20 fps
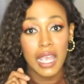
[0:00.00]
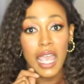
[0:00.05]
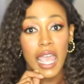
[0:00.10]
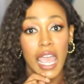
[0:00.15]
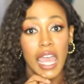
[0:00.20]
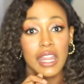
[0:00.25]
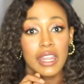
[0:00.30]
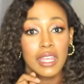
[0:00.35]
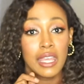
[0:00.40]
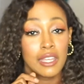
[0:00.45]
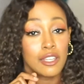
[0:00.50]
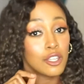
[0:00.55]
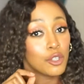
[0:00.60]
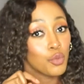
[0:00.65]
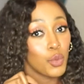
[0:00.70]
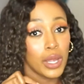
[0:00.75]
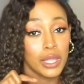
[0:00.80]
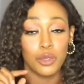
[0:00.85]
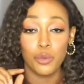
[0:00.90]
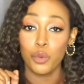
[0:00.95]
and then just
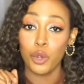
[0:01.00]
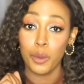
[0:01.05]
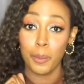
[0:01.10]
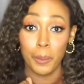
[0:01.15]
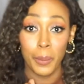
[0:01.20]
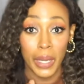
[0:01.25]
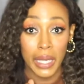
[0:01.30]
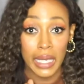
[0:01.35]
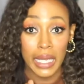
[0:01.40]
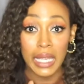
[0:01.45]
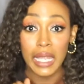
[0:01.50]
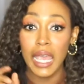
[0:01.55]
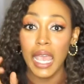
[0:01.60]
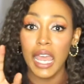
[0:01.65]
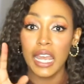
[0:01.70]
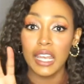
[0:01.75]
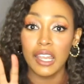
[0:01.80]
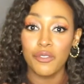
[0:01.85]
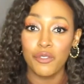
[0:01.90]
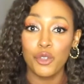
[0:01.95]
write the word money. And
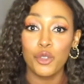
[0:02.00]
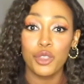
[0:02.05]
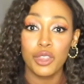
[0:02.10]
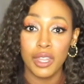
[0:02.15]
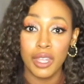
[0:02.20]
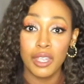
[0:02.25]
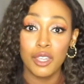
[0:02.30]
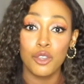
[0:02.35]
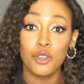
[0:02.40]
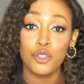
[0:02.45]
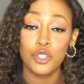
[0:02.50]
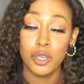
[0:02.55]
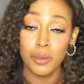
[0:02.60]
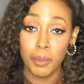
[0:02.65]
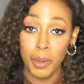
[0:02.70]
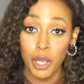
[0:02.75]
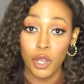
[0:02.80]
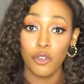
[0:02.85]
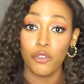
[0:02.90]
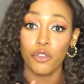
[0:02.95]
if you think you should
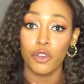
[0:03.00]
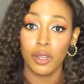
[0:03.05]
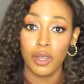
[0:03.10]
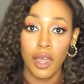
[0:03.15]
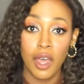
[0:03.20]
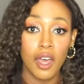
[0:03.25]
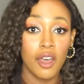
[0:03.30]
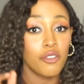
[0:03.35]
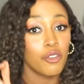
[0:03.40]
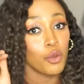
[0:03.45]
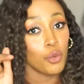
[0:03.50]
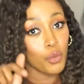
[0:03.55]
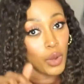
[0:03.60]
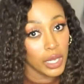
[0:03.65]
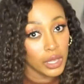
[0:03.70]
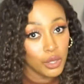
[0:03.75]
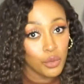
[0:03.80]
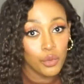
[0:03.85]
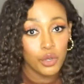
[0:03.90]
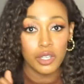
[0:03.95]
marry for love, write
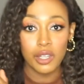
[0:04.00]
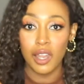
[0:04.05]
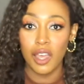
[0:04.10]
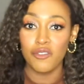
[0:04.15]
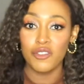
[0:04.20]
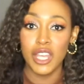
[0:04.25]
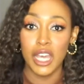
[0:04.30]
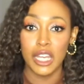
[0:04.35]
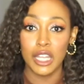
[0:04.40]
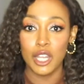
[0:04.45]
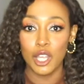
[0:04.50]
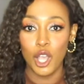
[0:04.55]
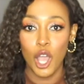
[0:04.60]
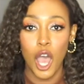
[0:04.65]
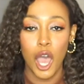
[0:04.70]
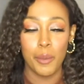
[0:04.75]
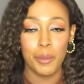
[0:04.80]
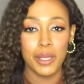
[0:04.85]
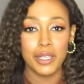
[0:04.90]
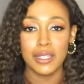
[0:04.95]
the word love down in the
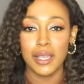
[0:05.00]
comments.